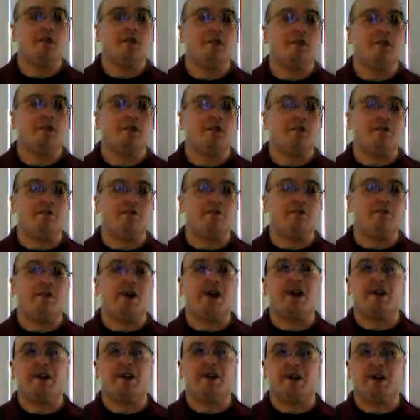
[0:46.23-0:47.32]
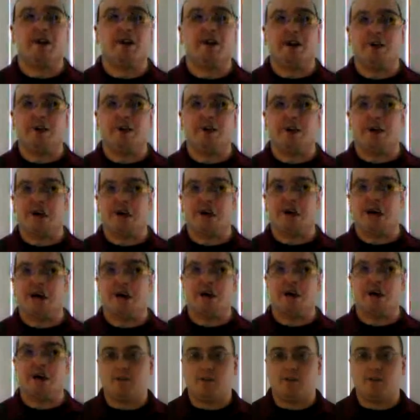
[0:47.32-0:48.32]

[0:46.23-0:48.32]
as well to certain mediums, so